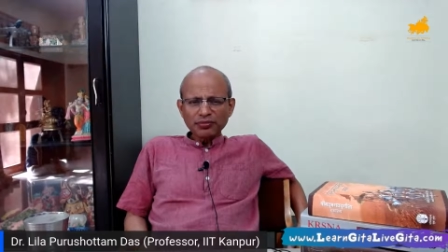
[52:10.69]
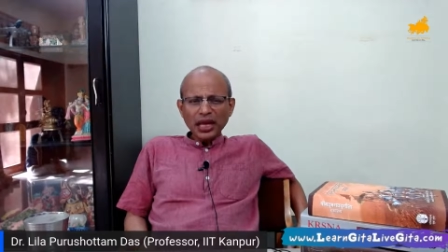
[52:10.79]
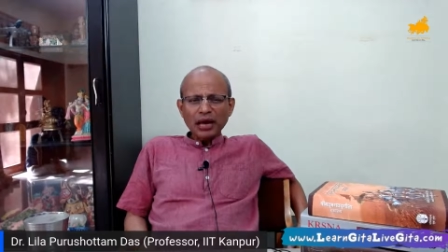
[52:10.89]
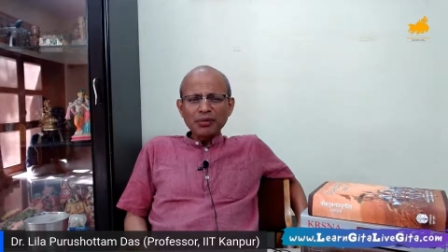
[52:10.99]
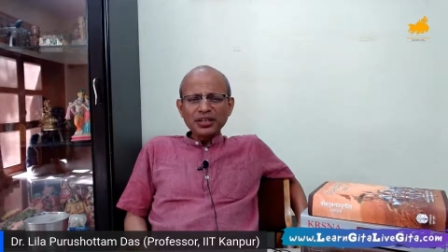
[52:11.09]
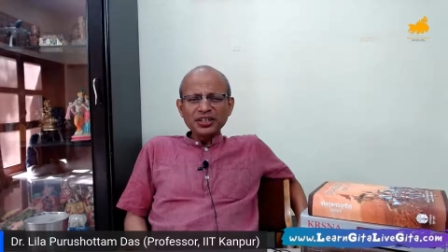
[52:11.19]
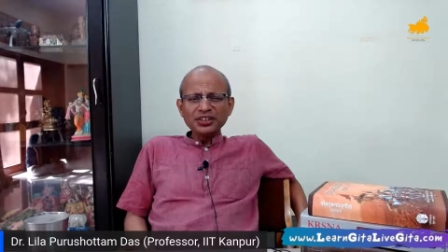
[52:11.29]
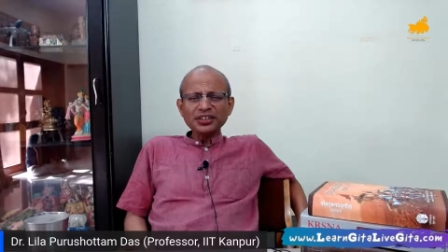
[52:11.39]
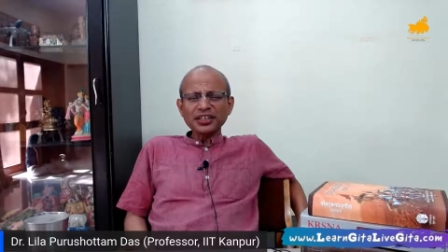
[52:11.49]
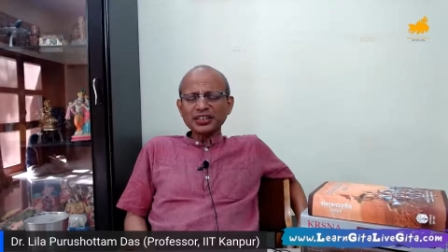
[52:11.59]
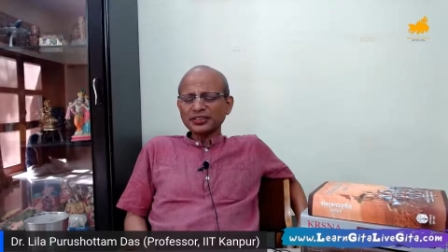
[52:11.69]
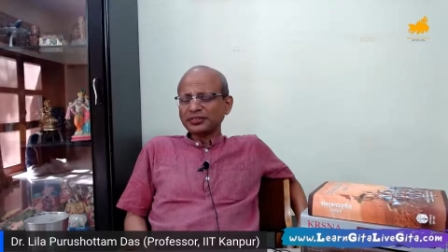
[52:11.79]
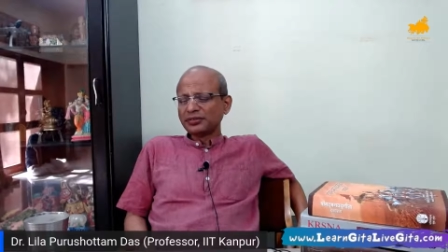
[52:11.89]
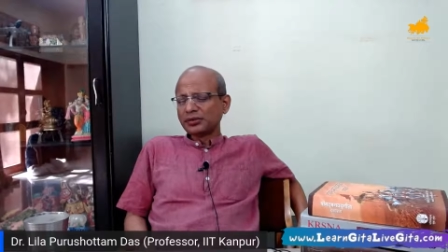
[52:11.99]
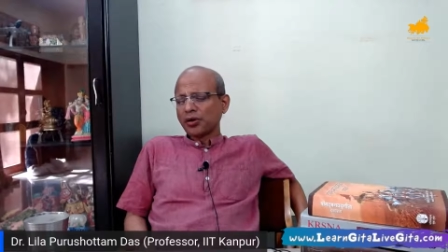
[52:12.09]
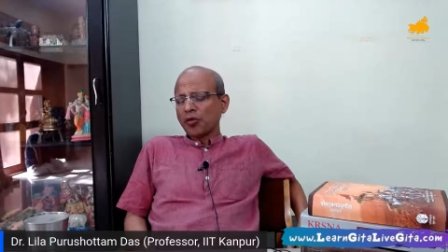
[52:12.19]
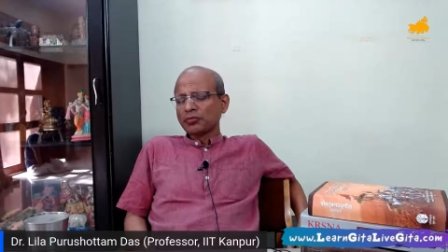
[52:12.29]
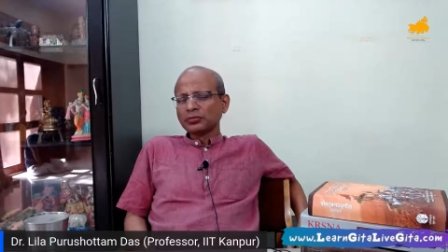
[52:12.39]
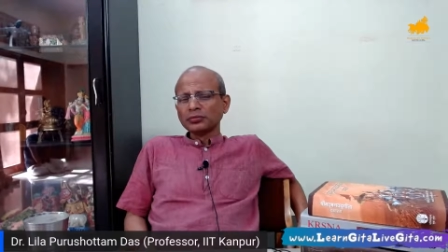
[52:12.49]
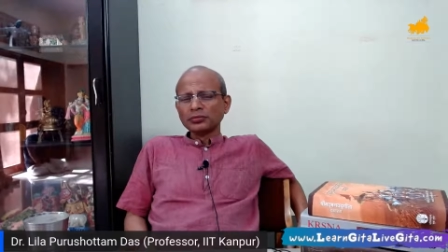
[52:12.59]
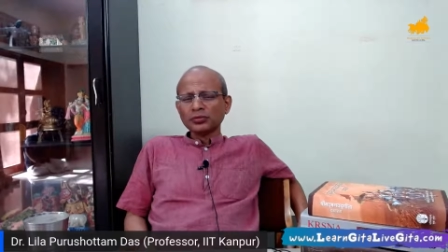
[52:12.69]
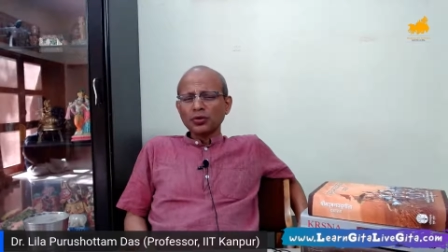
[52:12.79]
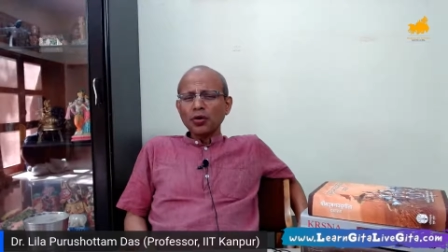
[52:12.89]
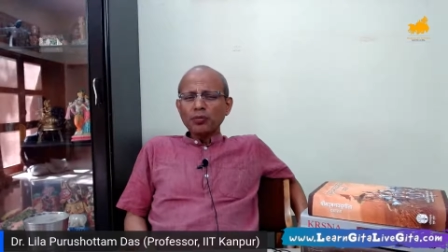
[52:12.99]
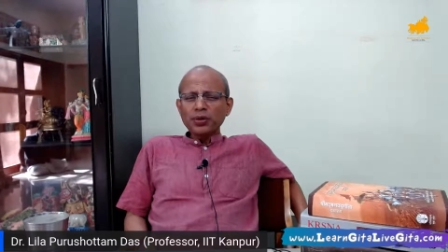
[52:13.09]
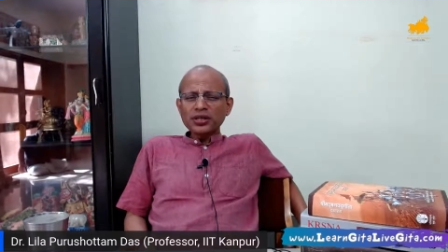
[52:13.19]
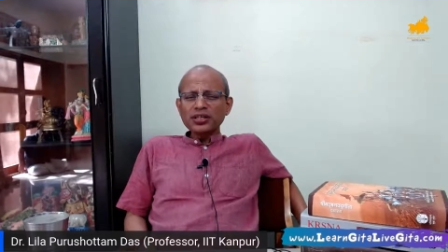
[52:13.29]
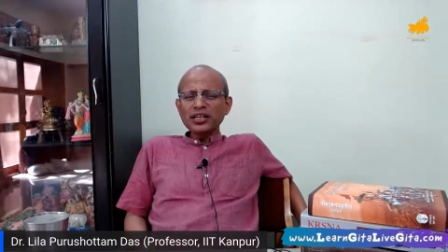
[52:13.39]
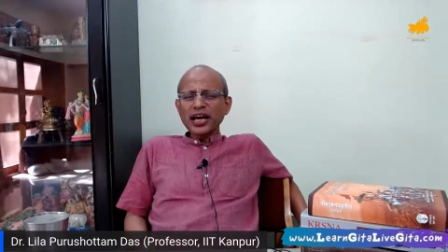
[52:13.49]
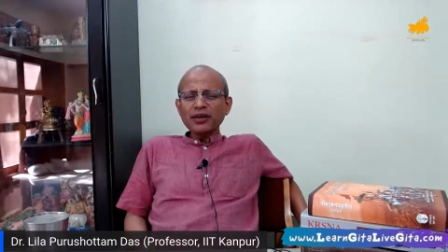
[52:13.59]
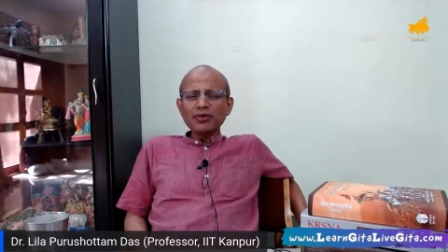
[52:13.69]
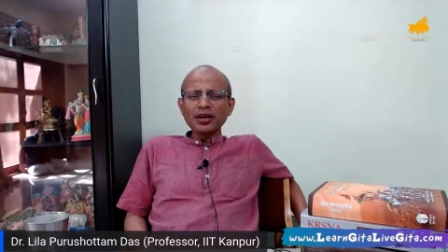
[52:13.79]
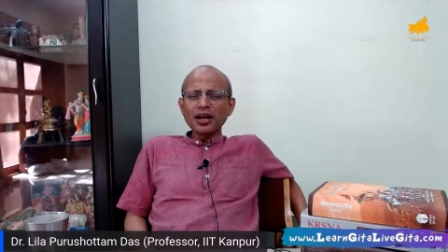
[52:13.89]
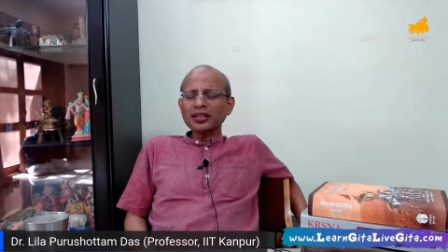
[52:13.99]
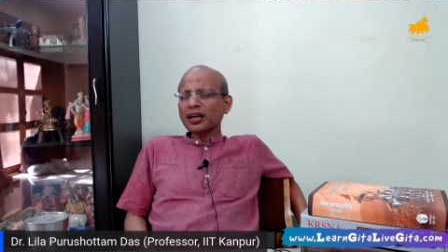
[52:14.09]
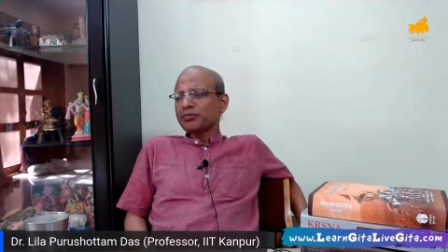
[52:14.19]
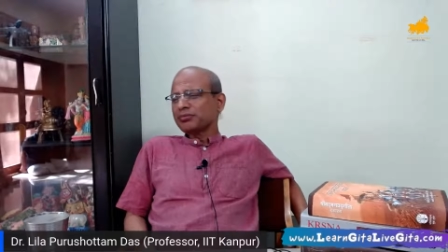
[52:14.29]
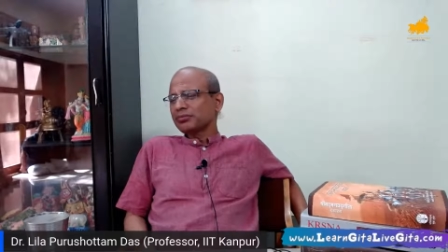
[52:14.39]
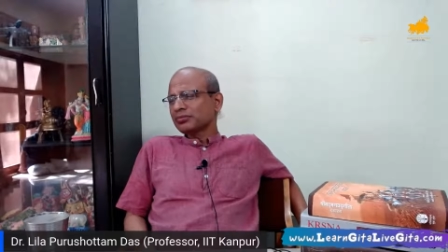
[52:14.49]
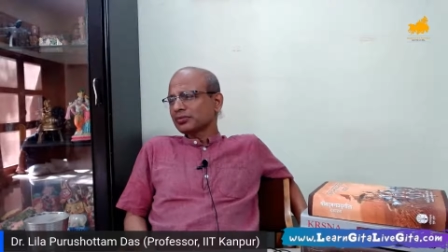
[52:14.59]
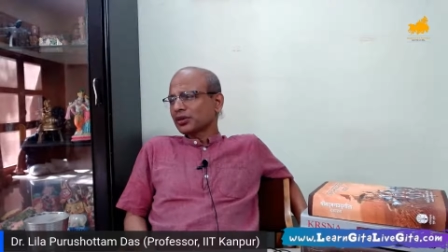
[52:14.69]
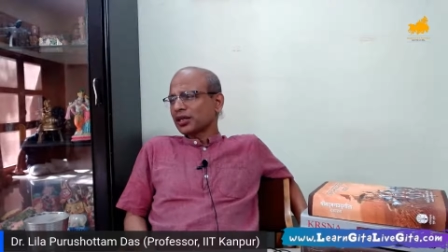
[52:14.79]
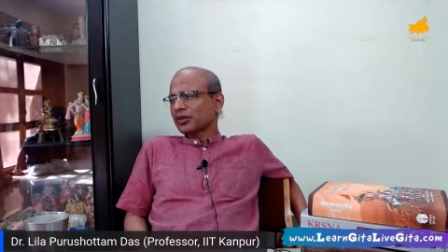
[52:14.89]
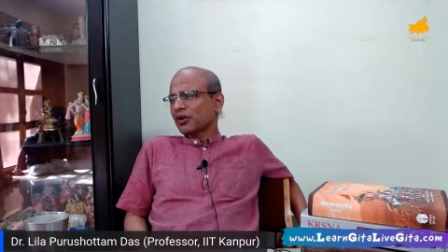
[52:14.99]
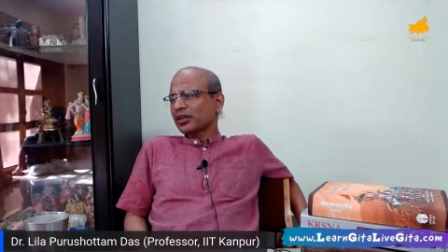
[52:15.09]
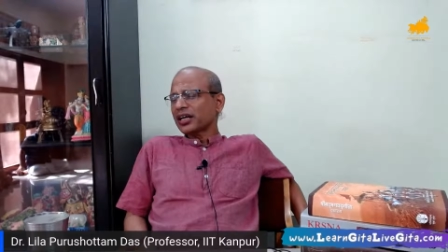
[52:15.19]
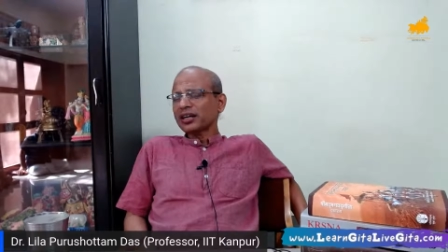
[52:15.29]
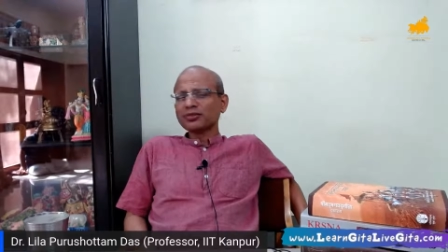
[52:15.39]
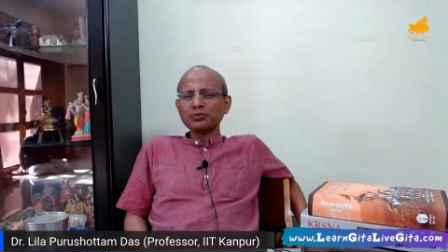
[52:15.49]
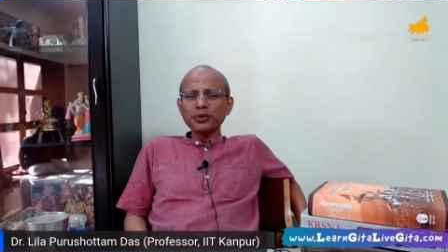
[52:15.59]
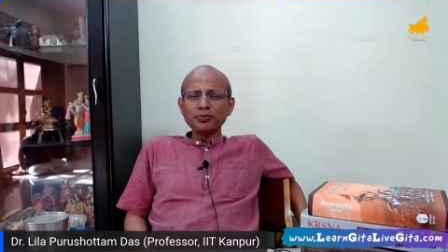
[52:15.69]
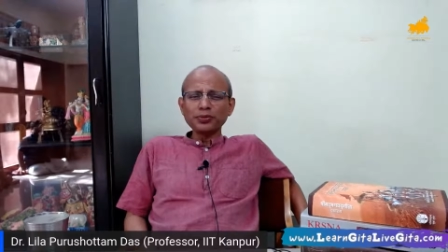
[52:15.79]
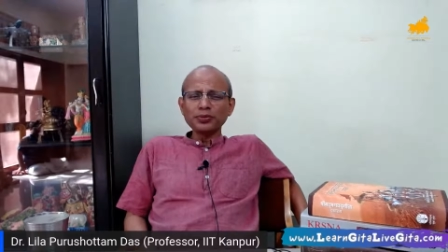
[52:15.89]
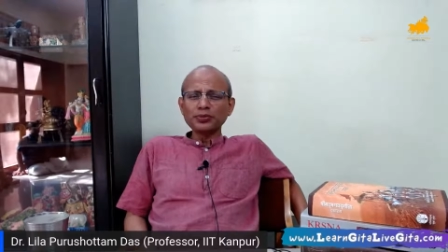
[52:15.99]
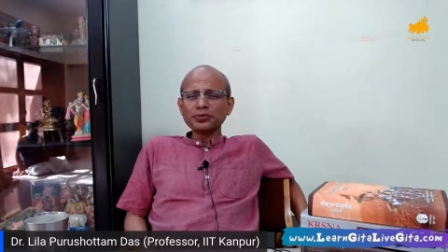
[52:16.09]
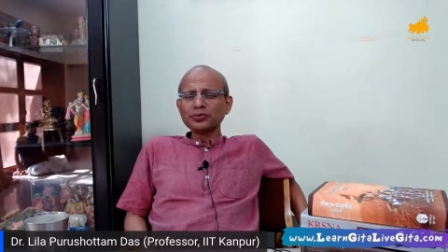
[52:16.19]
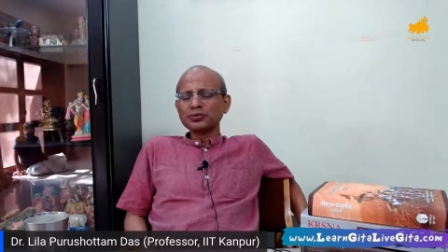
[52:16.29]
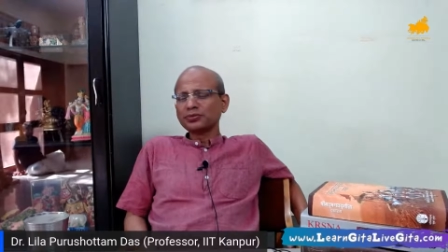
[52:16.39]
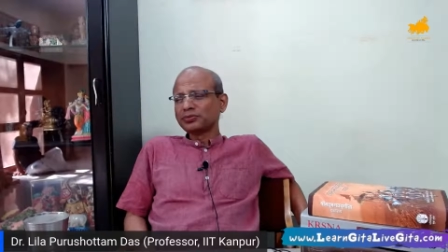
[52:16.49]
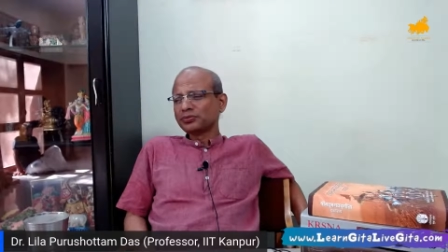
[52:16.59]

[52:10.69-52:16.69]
I am a teacher, obviously I will not come in contact with people who